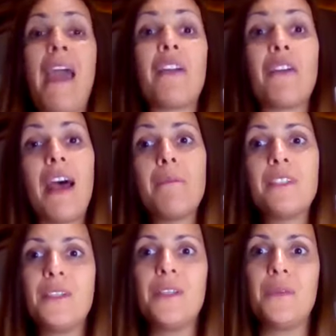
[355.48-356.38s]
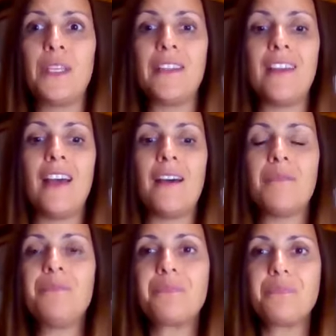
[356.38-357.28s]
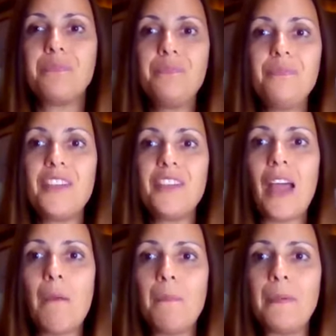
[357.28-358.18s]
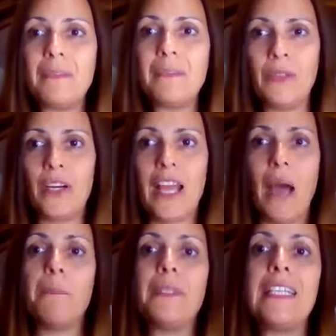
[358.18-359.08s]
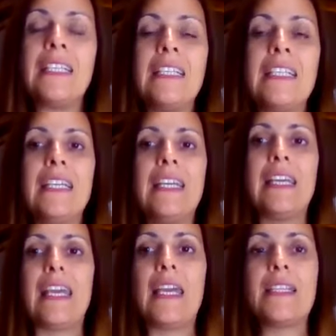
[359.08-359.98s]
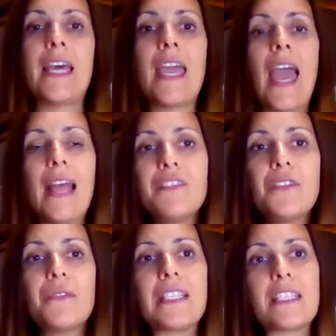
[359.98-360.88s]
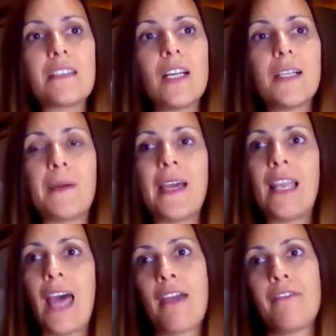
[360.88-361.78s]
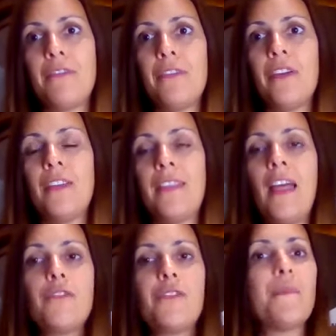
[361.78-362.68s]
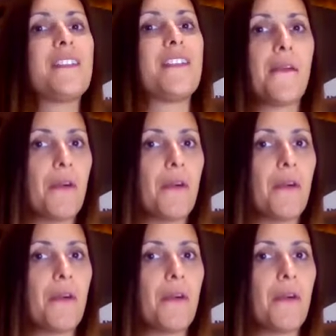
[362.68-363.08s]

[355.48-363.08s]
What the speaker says: bankrupt with the company, with our company. And I had to restart my life, not from